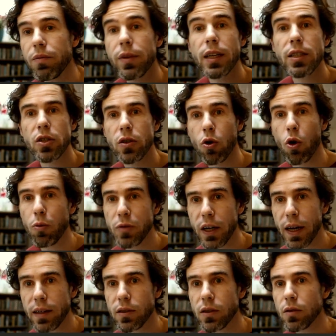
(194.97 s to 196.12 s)
That's an
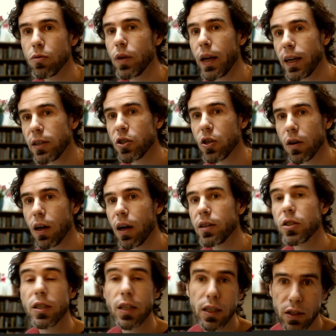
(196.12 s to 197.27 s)
object, and its
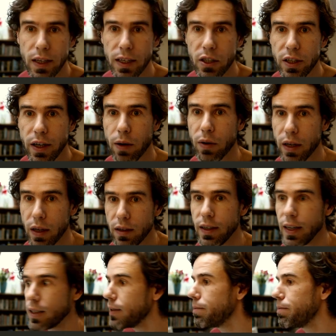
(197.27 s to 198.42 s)
class is a dictionary, a
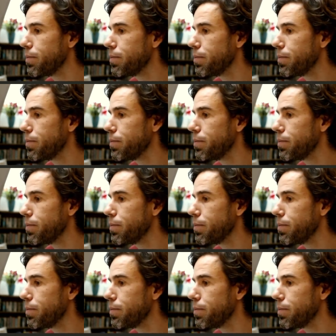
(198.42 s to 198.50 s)
dict.